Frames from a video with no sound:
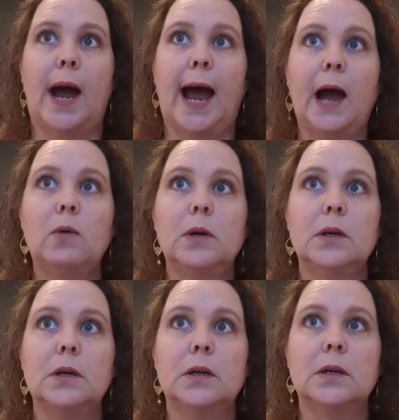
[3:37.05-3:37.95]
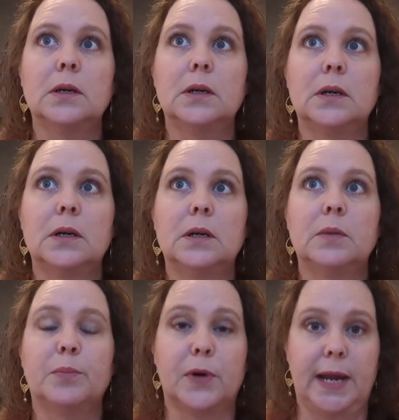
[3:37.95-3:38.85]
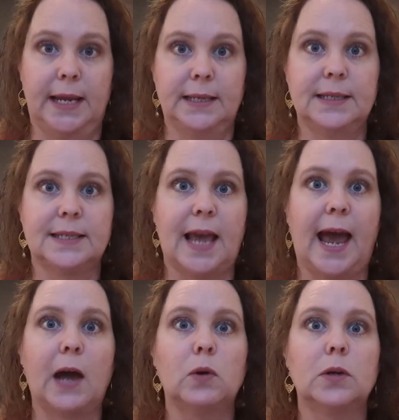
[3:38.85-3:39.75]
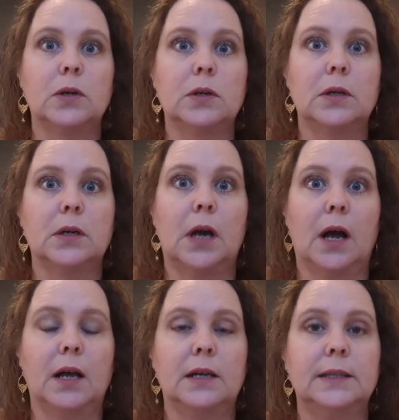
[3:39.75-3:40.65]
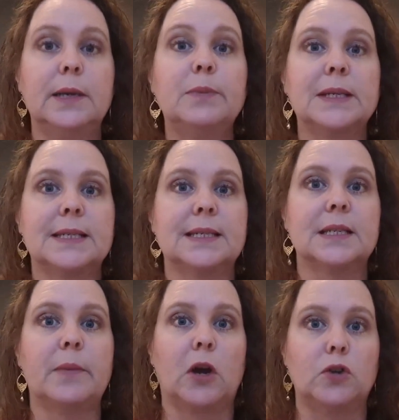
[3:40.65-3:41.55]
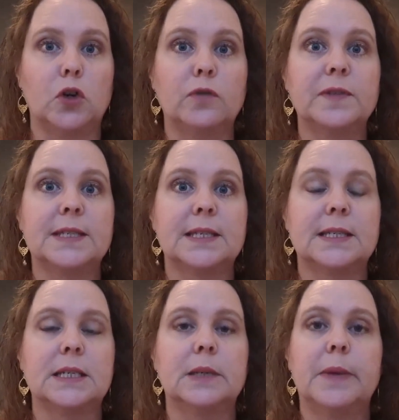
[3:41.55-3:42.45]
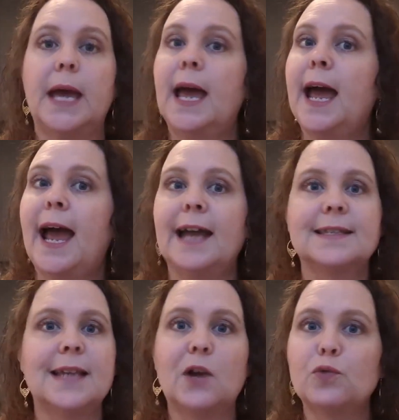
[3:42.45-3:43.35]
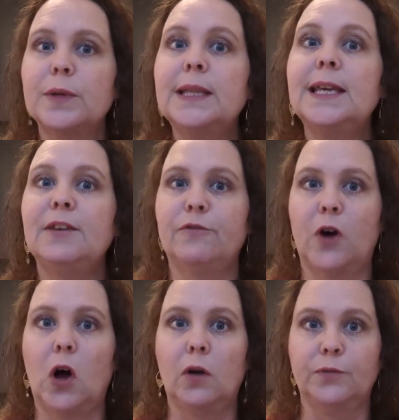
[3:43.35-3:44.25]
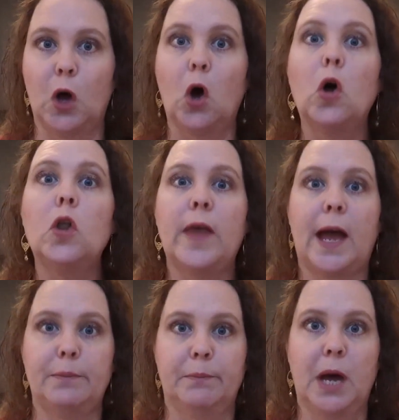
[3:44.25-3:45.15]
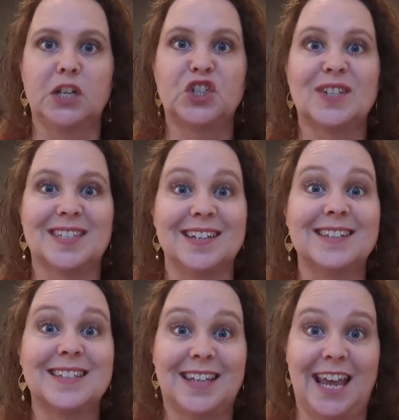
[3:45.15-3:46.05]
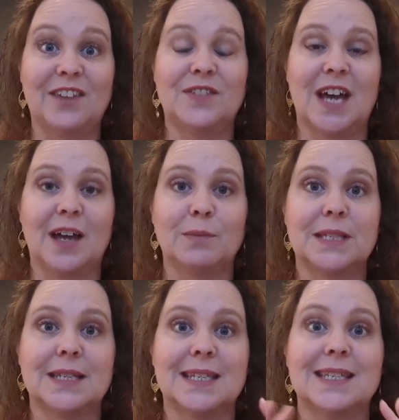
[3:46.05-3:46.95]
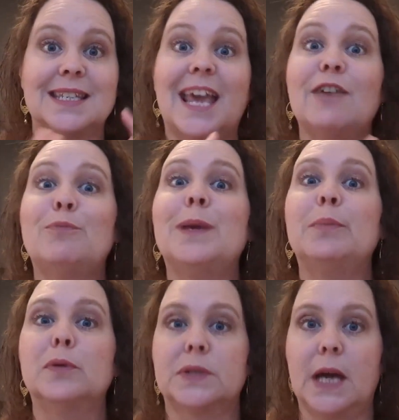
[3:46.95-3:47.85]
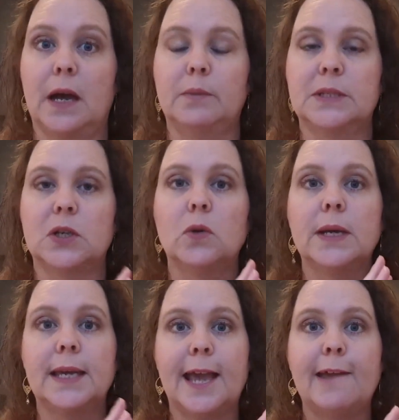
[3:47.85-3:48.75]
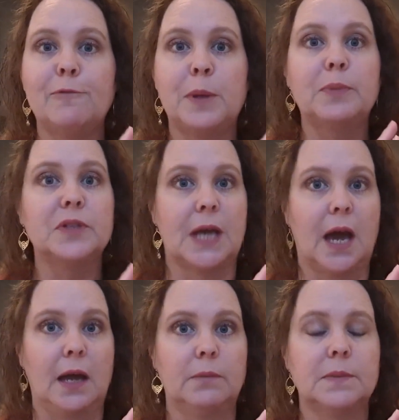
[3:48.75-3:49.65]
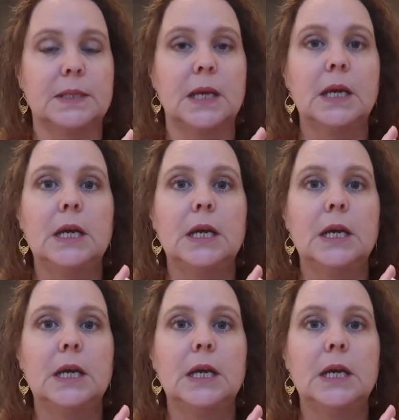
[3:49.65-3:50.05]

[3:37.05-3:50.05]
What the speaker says: our brains, our limbic system, our nervous system has not really evolved all that much since cave times, since cave people times. So in cave people times,